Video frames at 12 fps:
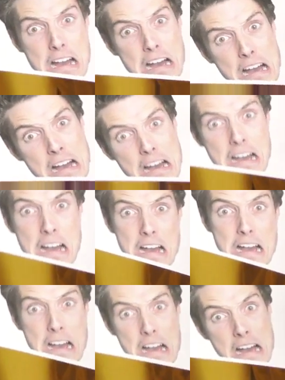Boop a
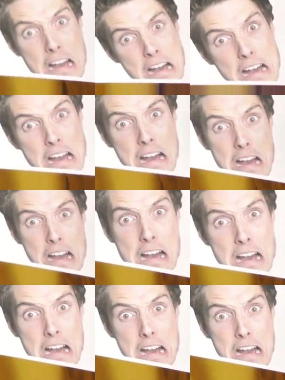doop a doop a
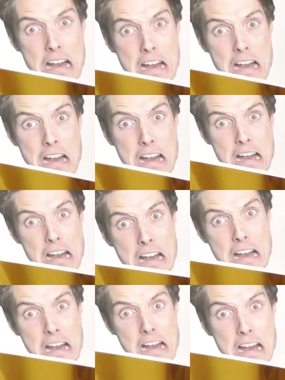doop. 3 to
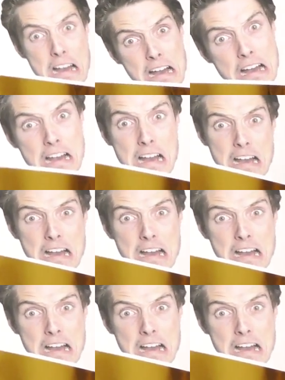4 random